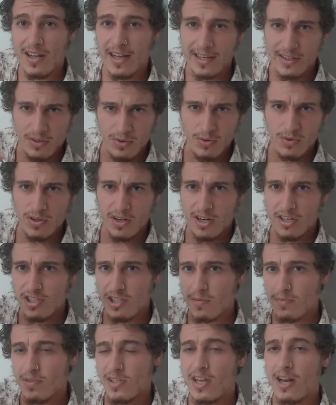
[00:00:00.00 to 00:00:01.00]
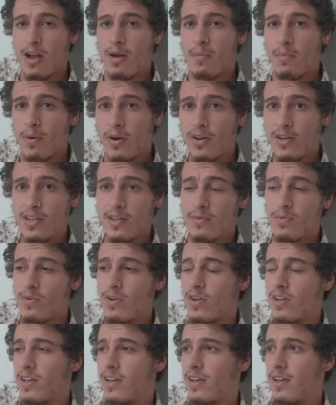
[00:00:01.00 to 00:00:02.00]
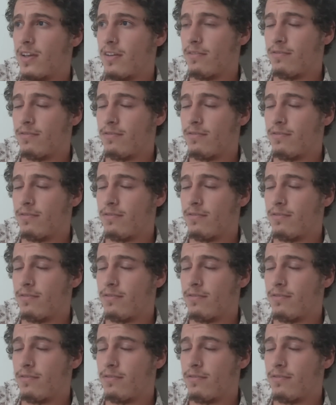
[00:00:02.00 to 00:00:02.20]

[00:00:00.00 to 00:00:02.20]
like the organisms in our body working